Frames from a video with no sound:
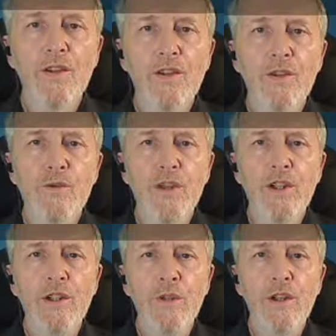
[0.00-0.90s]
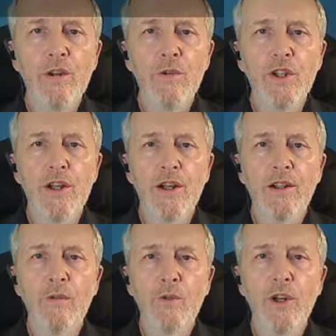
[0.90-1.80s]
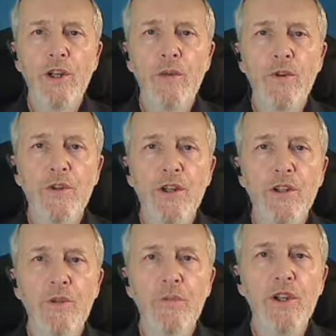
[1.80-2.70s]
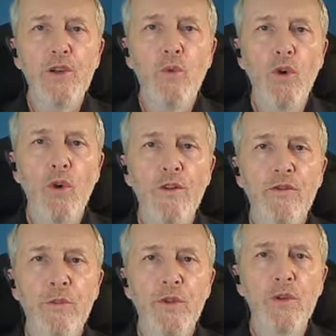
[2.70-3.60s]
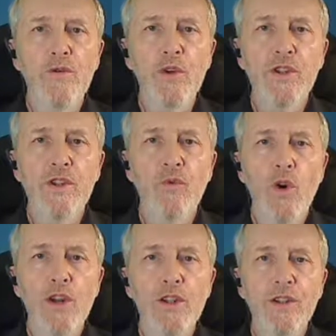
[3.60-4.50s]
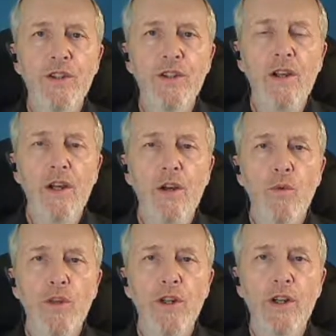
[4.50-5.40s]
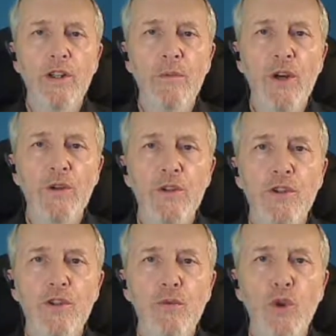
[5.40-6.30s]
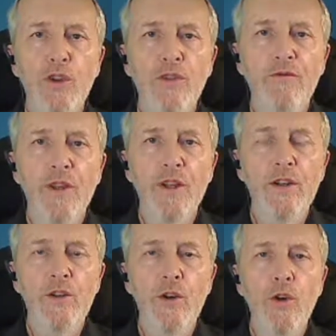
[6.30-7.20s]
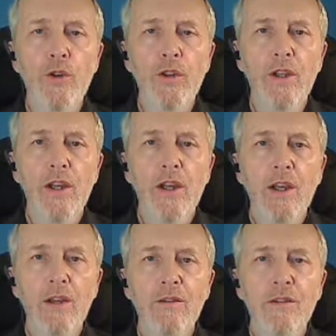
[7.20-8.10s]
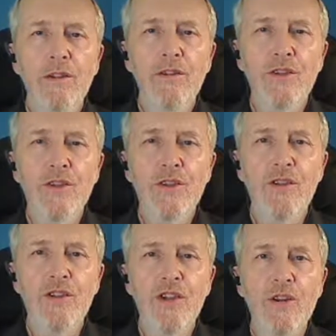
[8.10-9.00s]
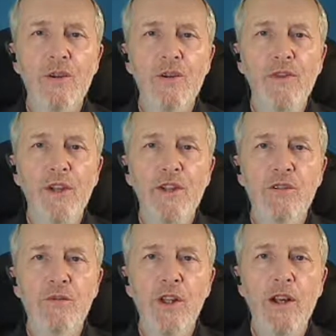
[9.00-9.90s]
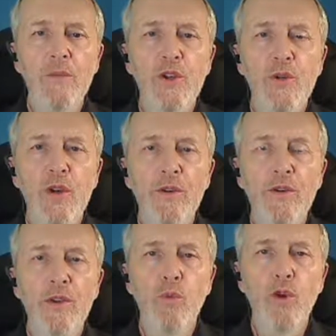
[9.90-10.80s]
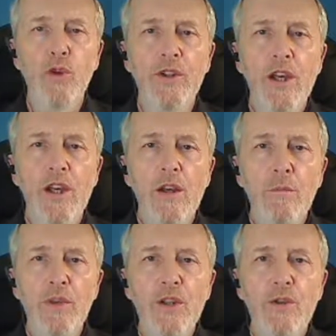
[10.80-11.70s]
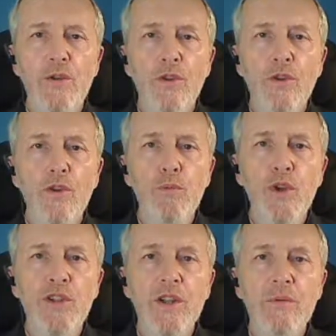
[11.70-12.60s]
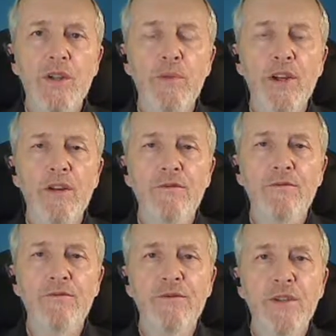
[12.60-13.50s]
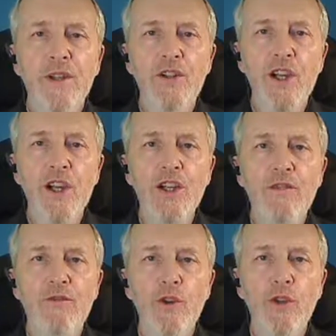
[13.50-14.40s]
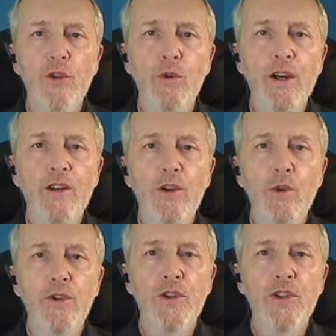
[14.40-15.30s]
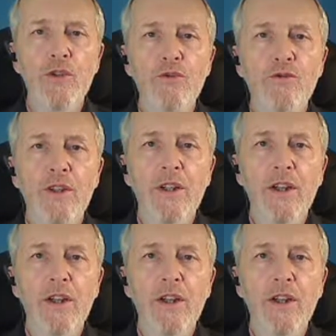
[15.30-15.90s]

This is Radio Ecoshock, and we're here with Dr. Peter Ward from the University of Washington. We're talking about his new book, The Flooded Earth, and just the general events of climate around the world. Peter, the new book seems a bit of a change for you. I know that you've